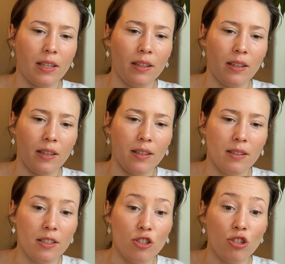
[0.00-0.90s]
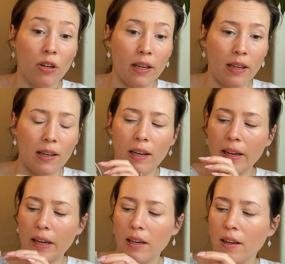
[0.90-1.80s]
in the De Gioia
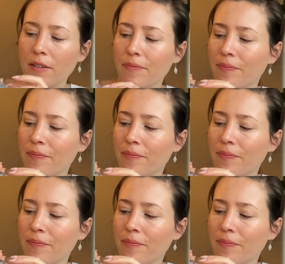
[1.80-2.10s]
line.